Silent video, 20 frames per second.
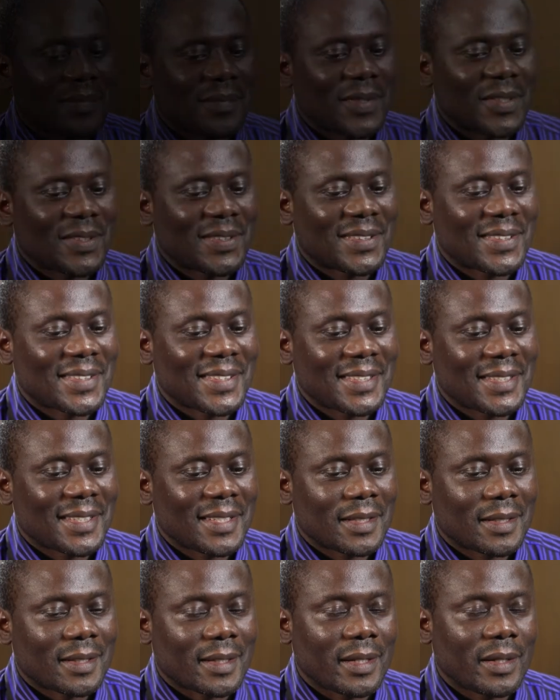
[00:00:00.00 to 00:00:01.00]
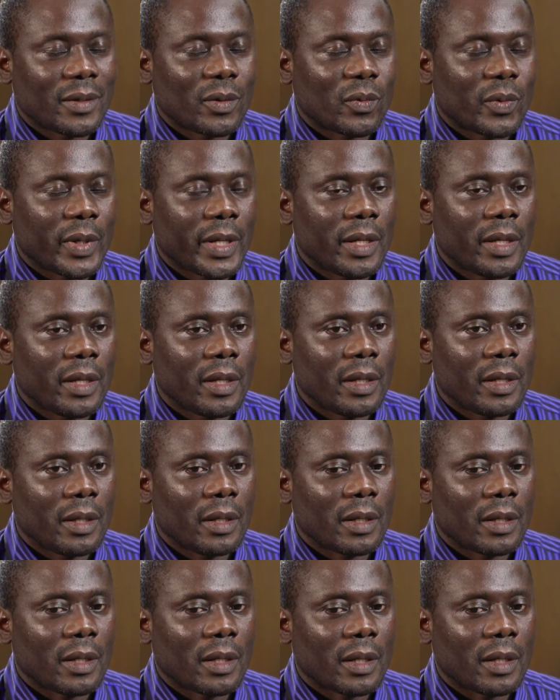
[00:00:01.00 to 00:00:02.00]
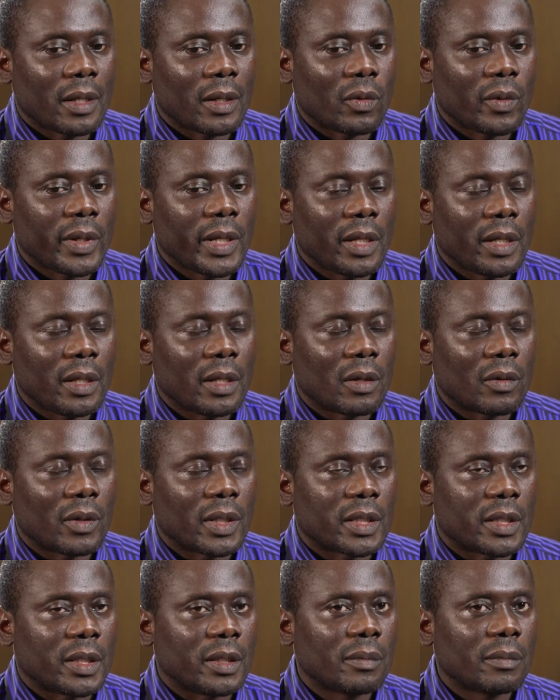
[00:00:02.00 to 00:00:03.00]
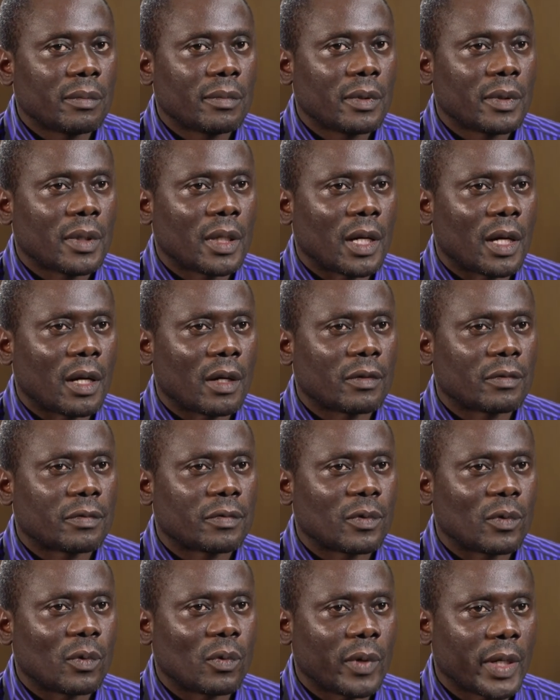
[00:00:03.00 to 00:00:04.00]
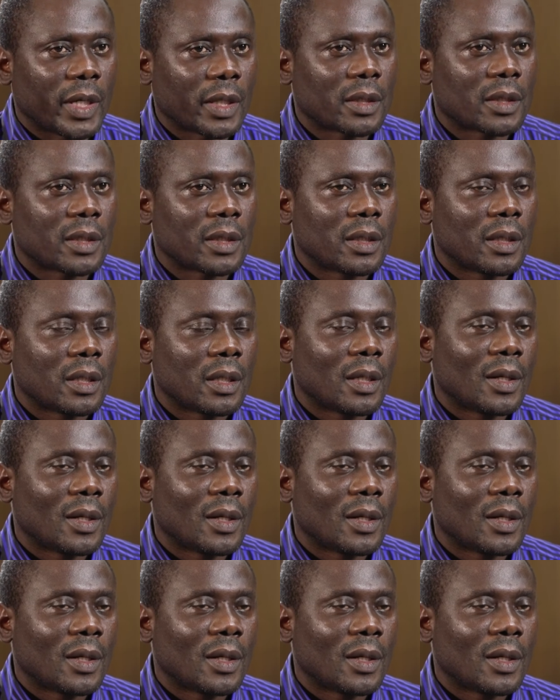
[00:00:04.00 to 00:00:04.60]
Most recently, we, uh, we in our team have worked